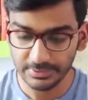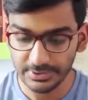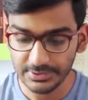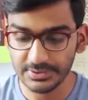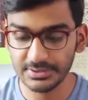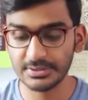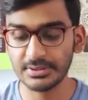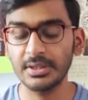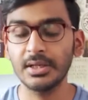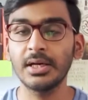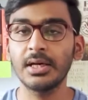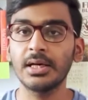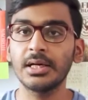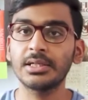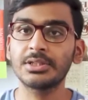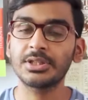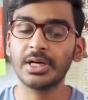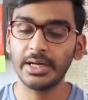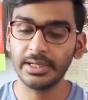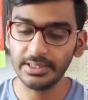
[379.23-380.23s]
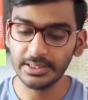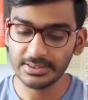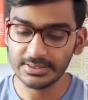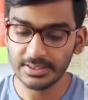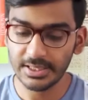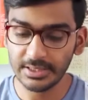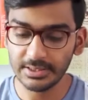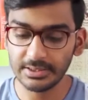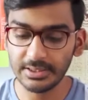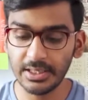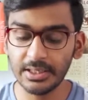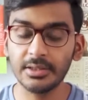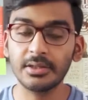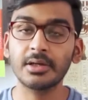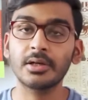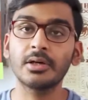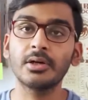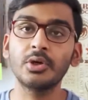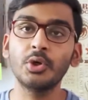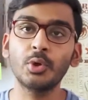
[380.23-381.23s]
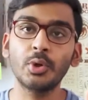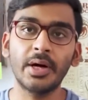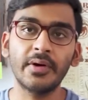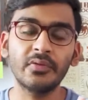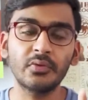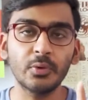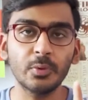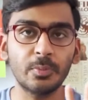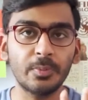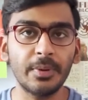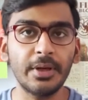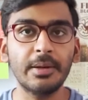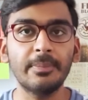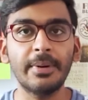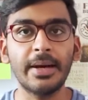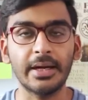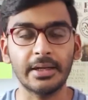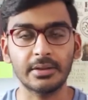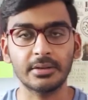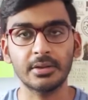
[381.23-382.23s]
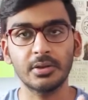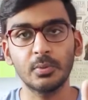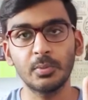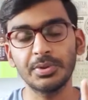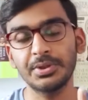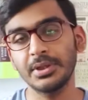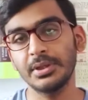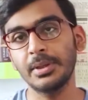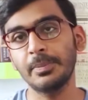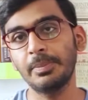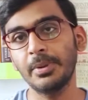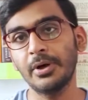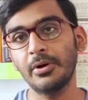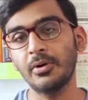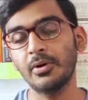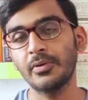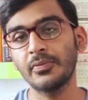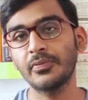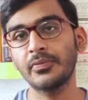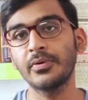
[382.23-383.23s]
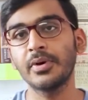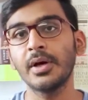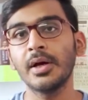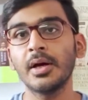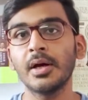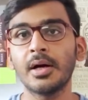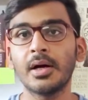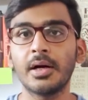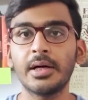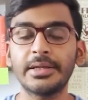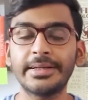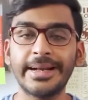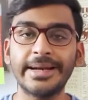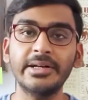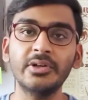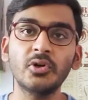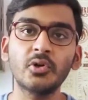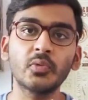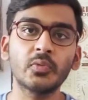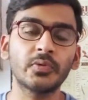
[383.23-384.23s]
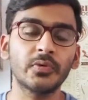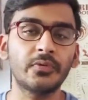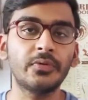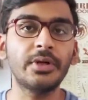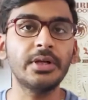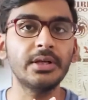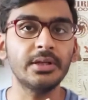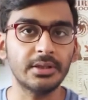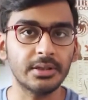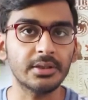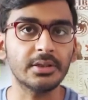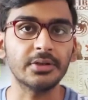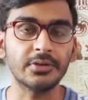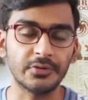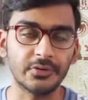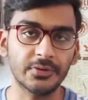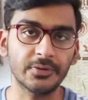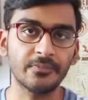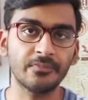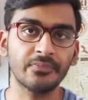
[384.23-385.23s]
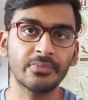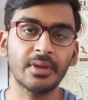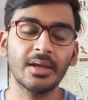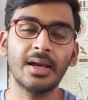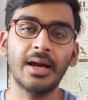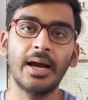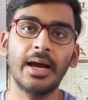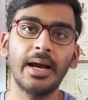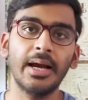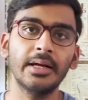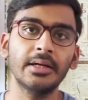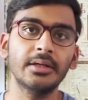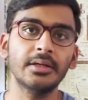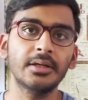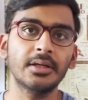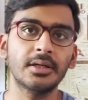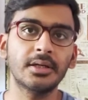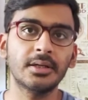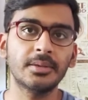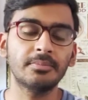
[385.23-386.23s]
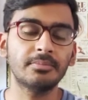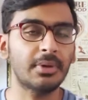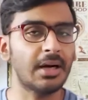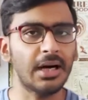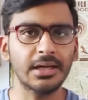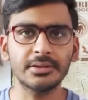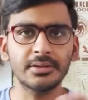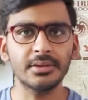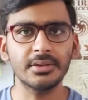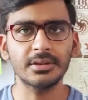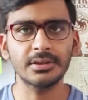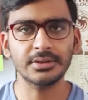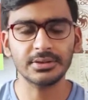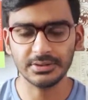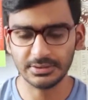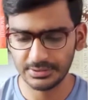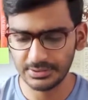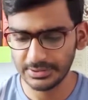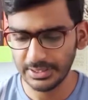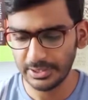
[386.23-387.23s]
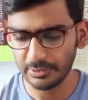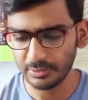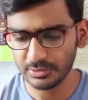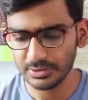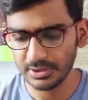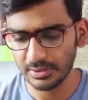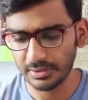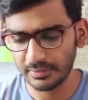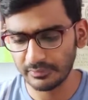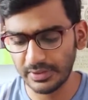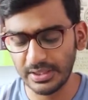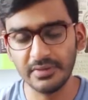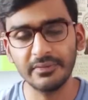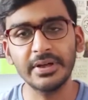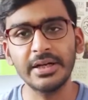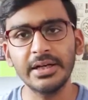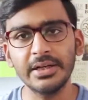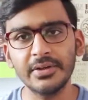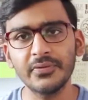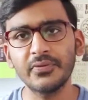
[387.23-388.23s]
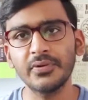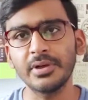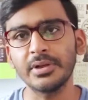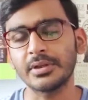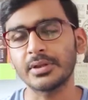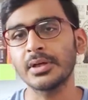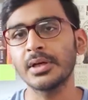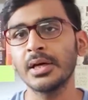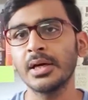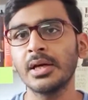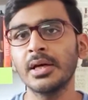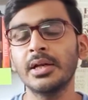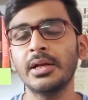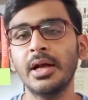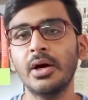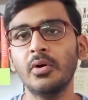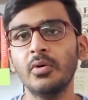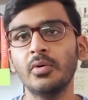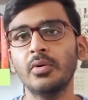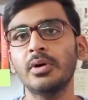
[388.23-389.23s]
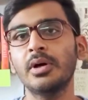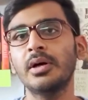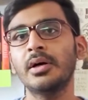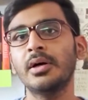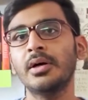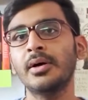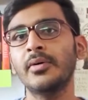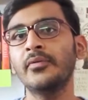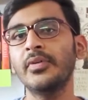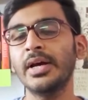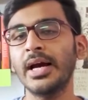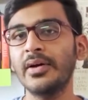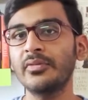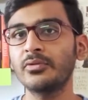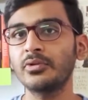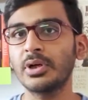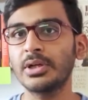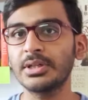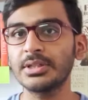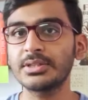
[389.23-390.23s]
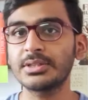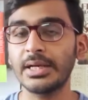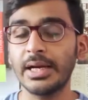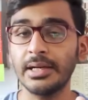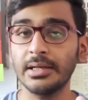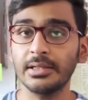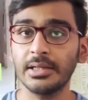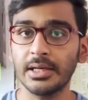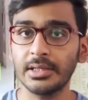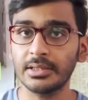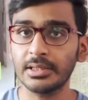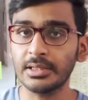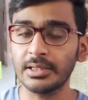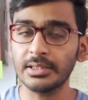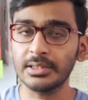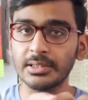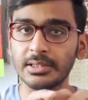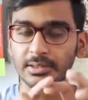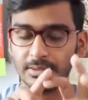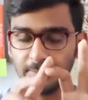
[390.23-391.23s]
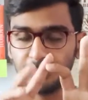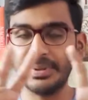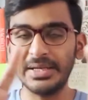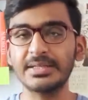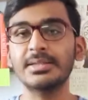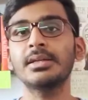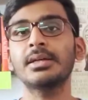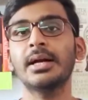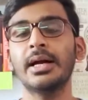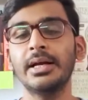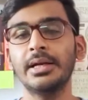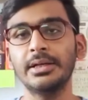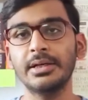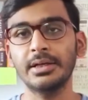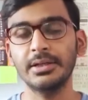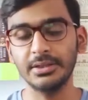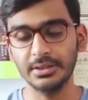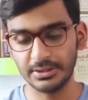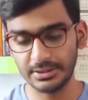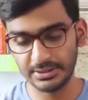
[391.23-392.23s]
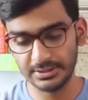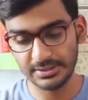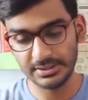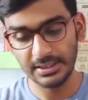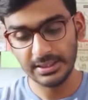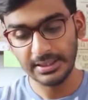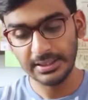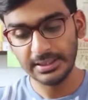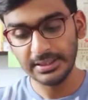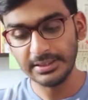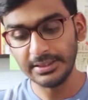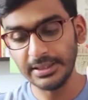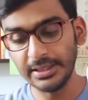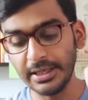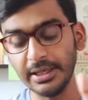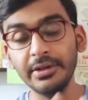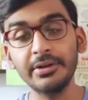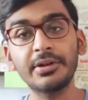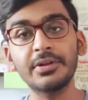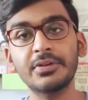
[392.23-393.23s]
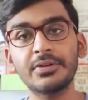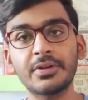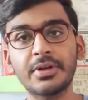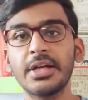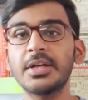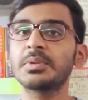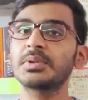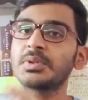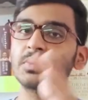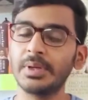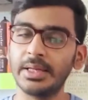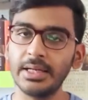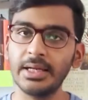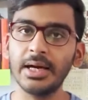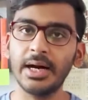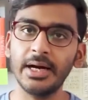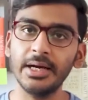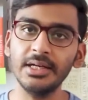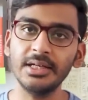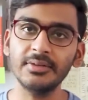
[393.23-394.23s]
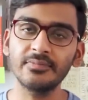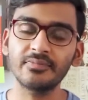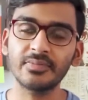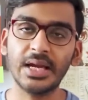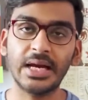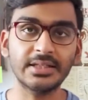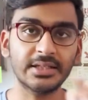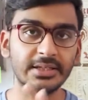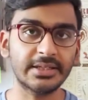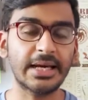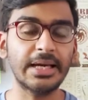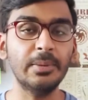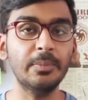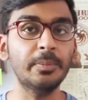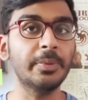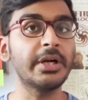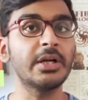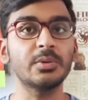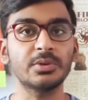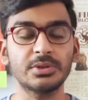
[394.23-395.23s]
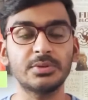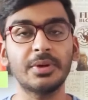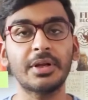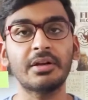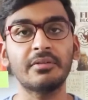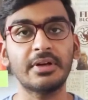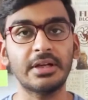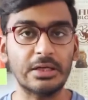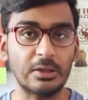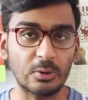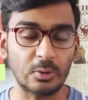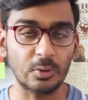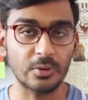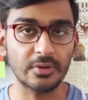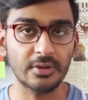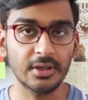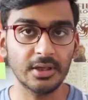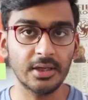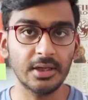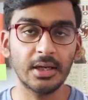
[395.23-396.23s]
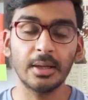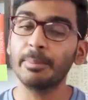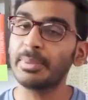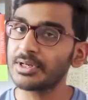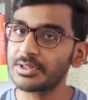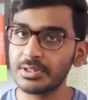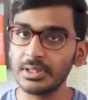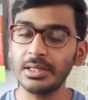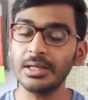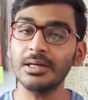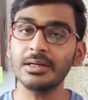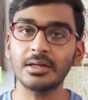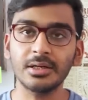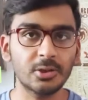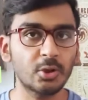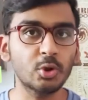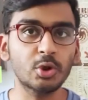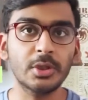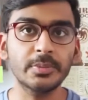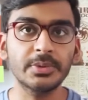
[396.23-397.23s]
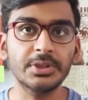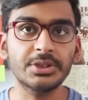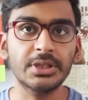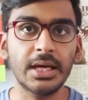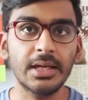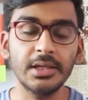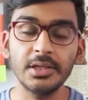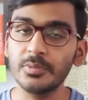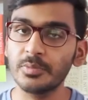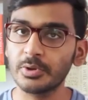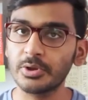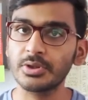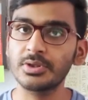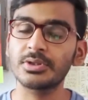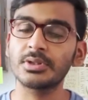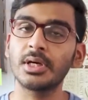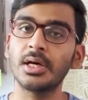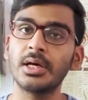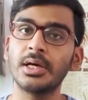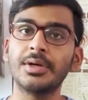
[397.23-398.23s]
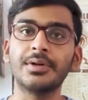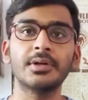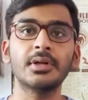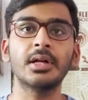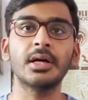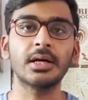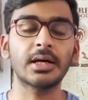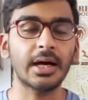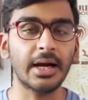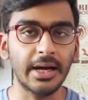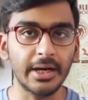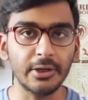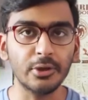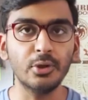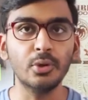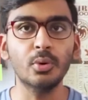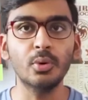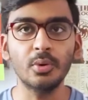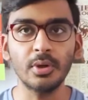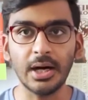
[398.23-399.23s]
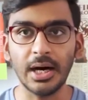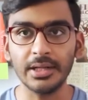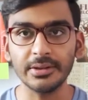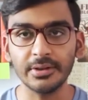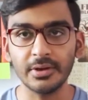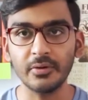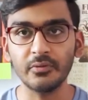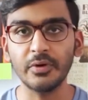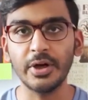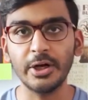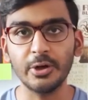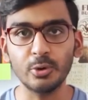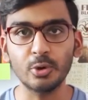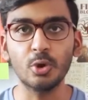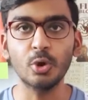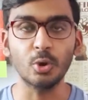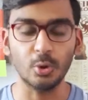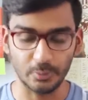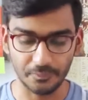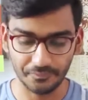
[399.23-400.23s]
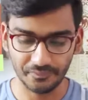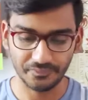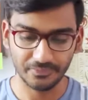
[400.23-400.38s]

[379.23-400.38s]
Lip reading: this, China said that you have to pay back within a period of 10-15 years. And other scenarios are very, very different. Now, we have to understand that the basic idea here is the interest rate was very high and the time period was very, very low. But Sri Lanka took up the challenge because Sri Lanka had no other way to go.